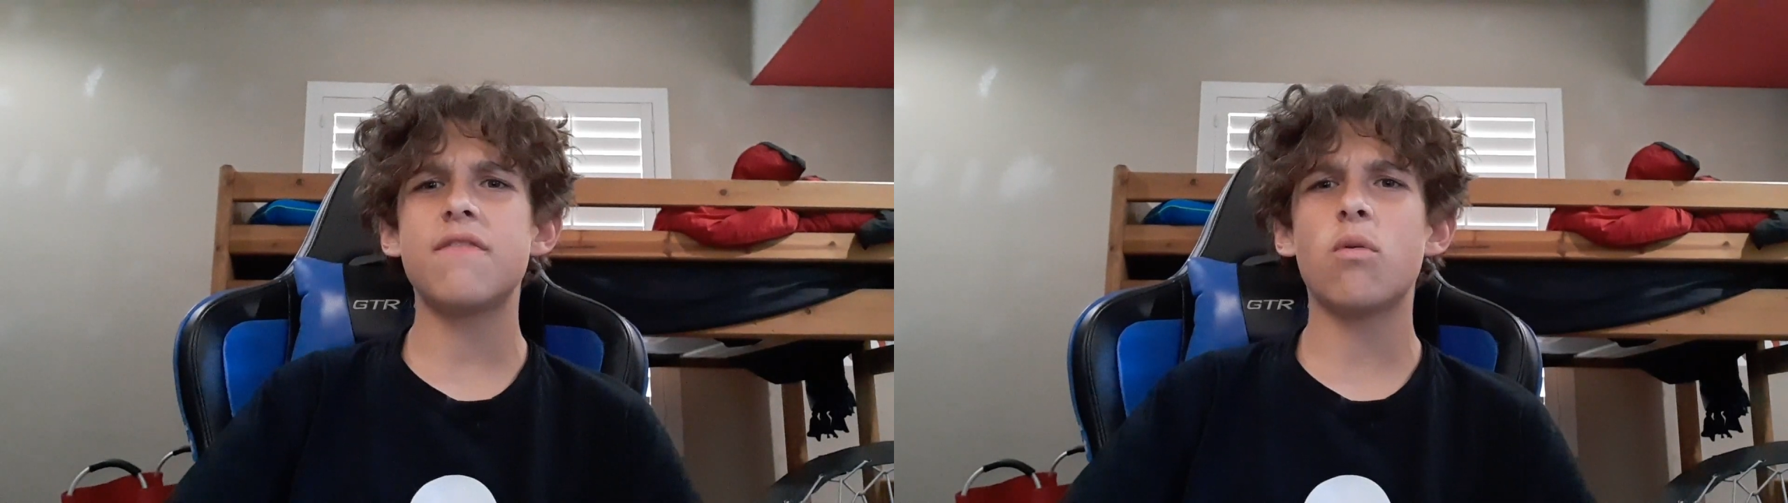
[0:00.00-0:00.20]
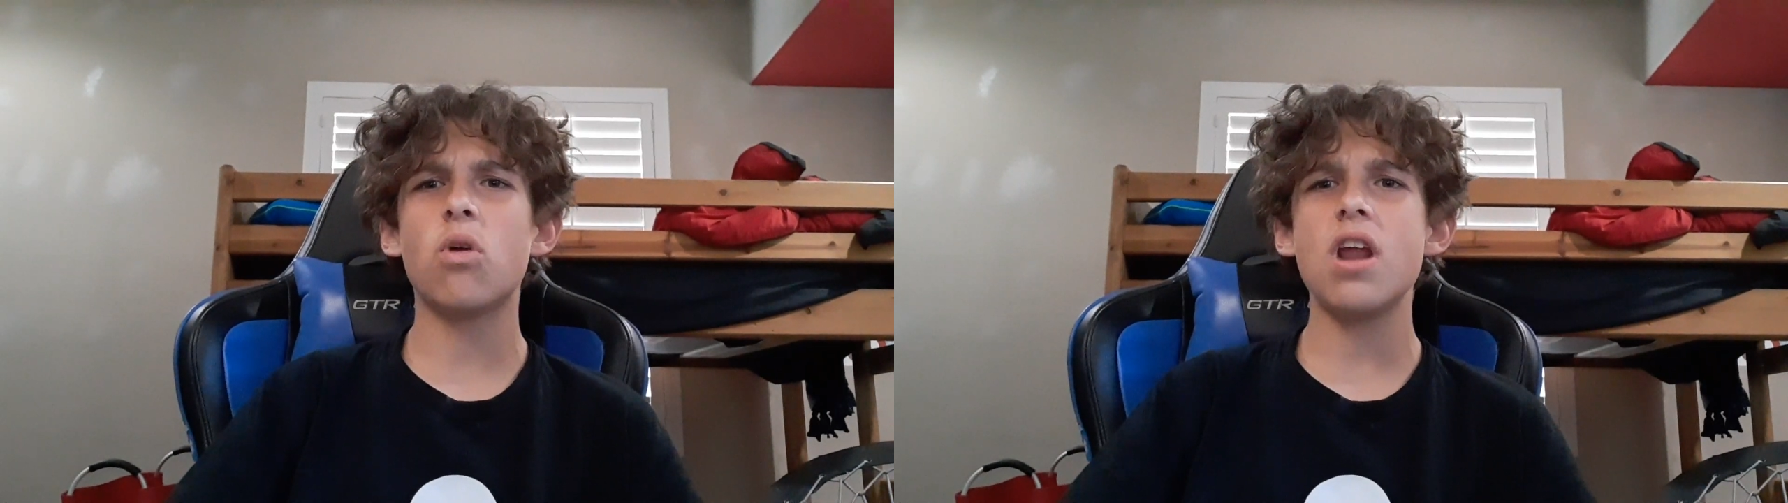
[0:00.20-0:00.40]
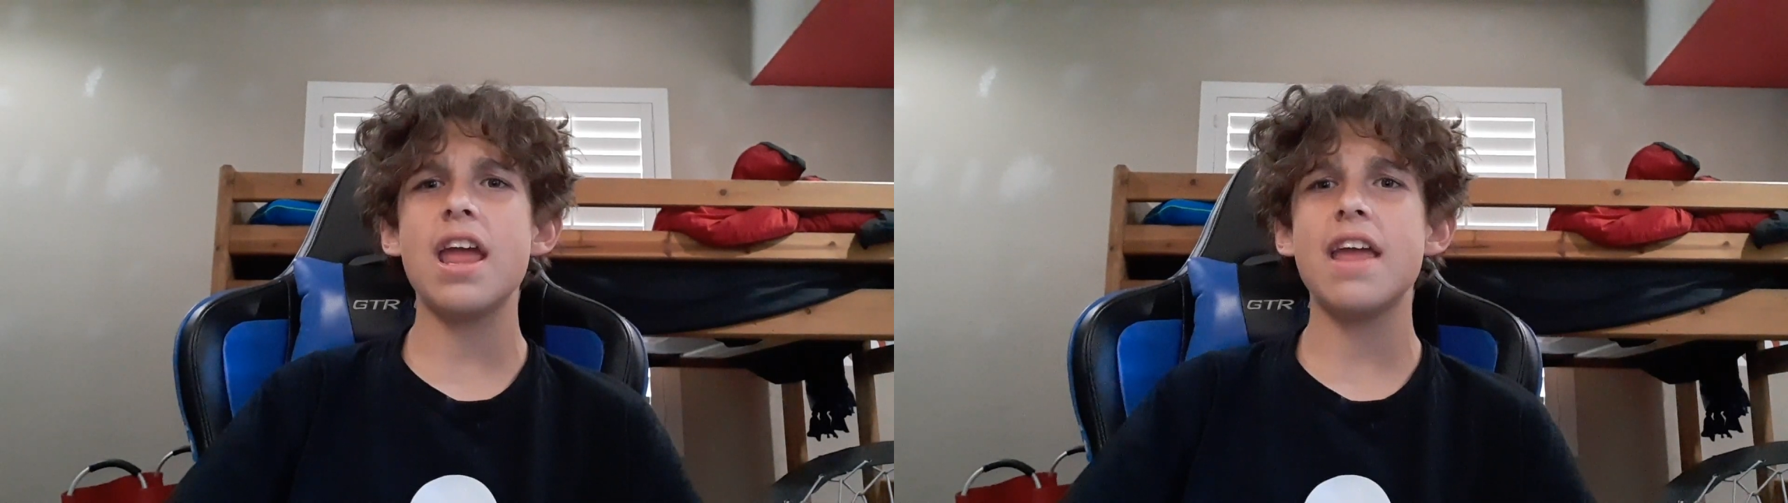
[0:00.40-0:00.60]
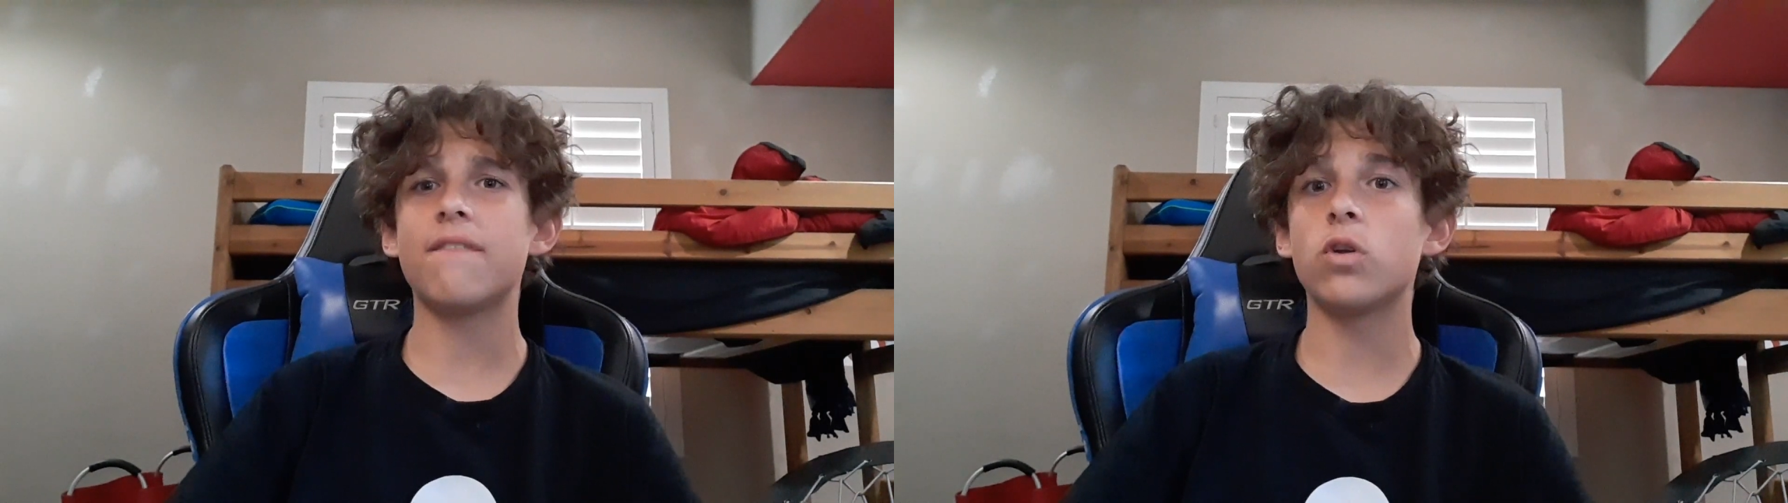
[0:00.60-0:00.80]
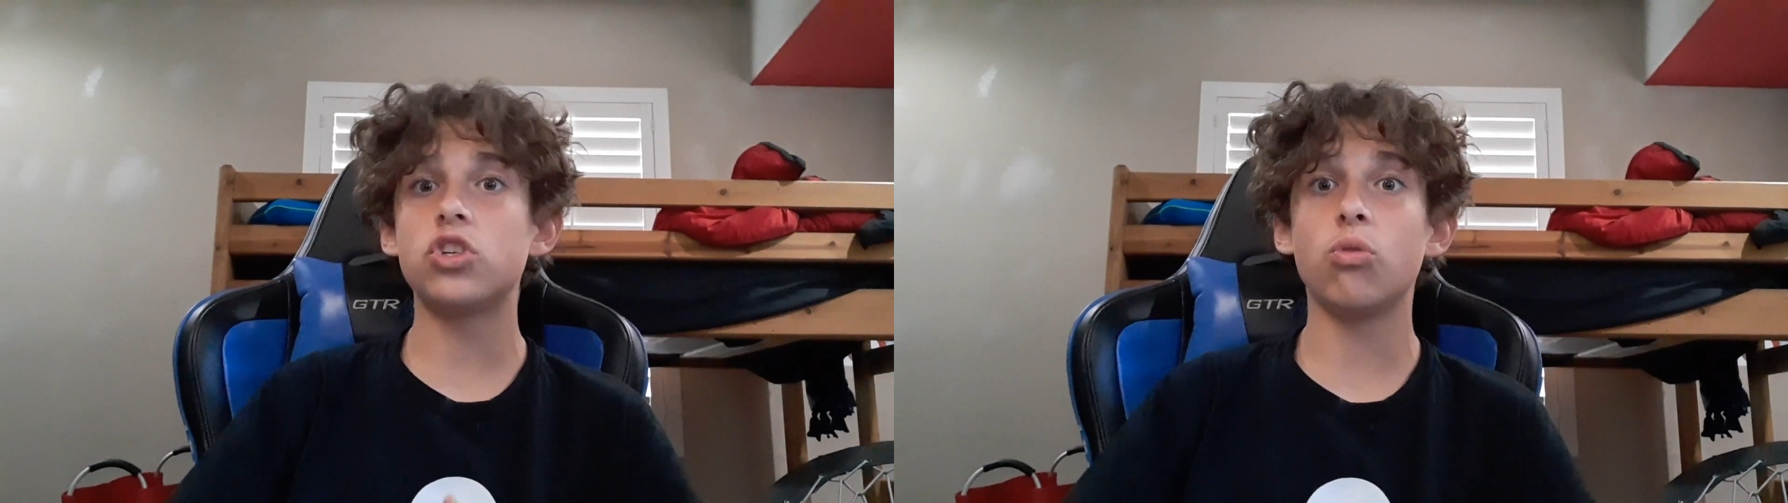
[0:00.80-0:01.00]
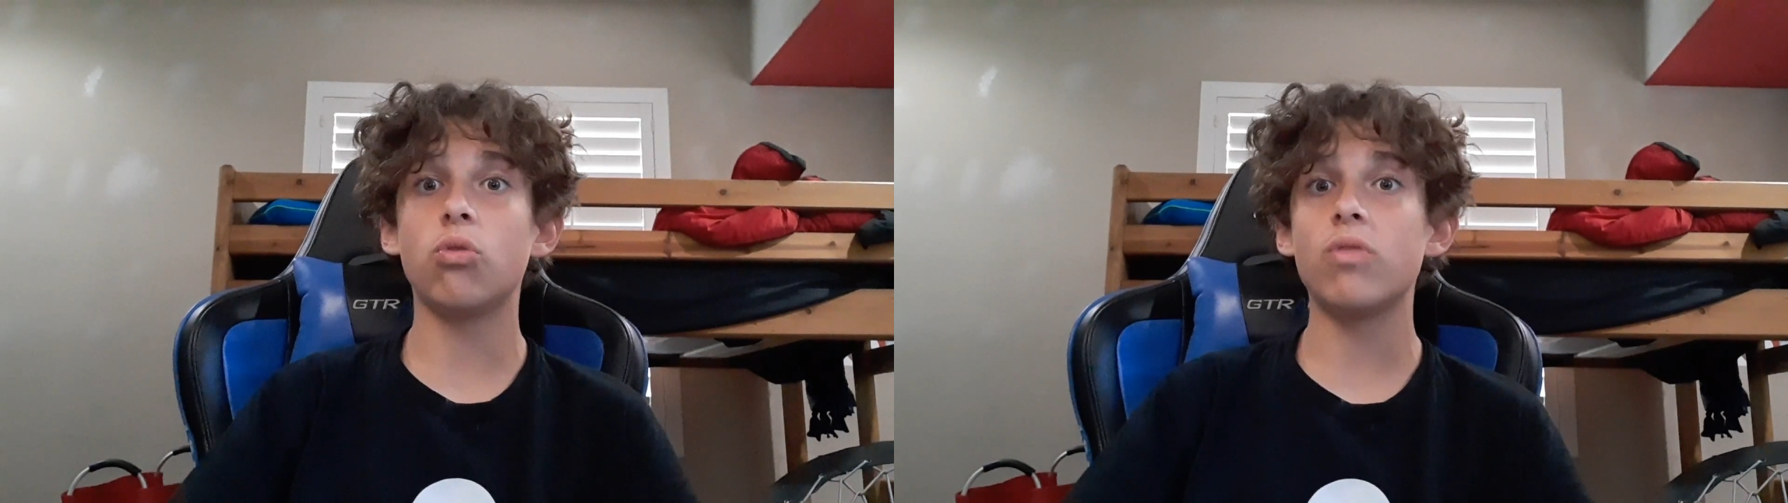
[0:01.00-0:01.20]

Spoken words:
for a virtual